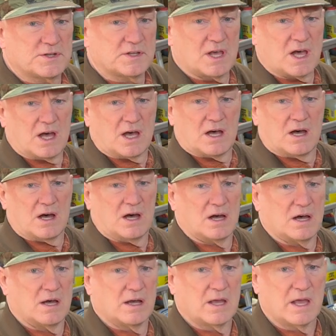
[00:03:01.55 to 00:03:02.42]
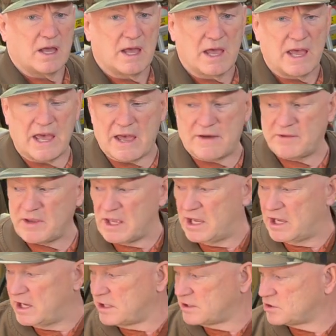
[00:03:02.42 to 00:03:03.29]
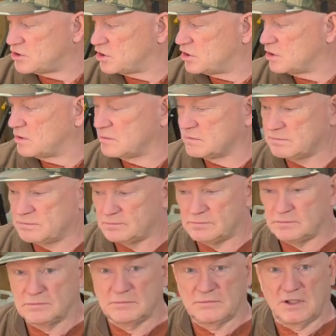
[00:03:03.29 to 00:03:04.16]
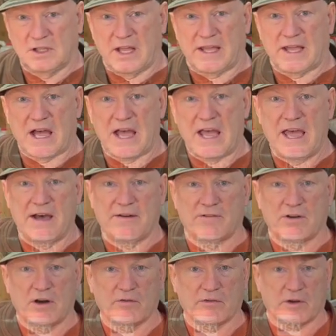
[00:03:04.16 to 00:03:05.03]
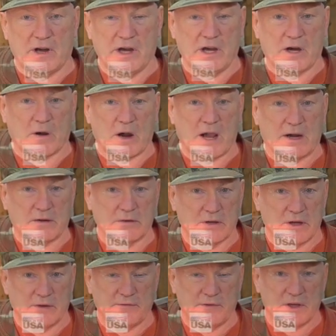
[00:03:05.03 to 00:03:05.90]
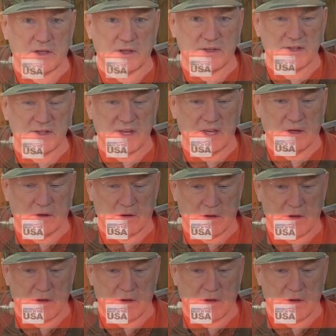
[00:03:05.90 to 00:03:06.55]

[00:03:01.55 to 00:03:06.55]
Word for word: the uh, heavy hitch, like I have over here, I don't know if you could see it or